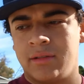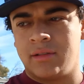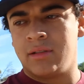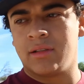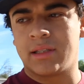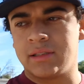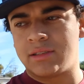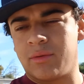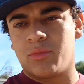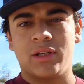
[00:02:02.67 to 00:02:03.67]
looking
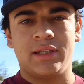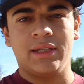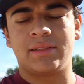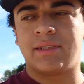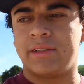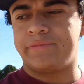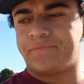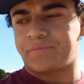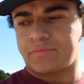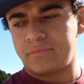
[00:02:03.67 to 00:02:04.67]
somewhat decent.
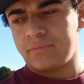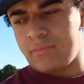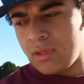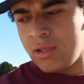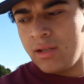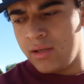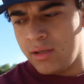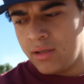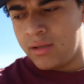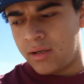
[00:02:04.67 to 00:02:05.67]

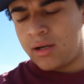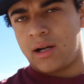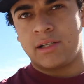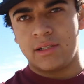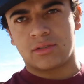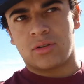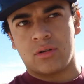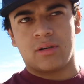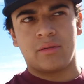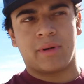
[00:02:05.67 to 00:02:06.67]
I just
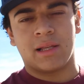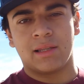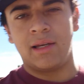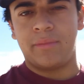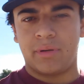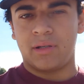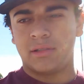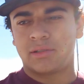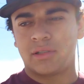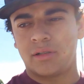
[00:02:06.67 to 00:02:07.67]
ordered my lip,
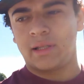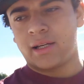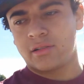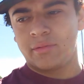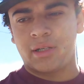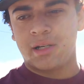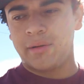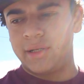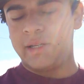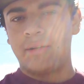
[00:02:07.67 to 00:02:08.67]
so that should be
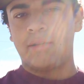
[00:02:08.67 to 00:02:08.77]
coming in the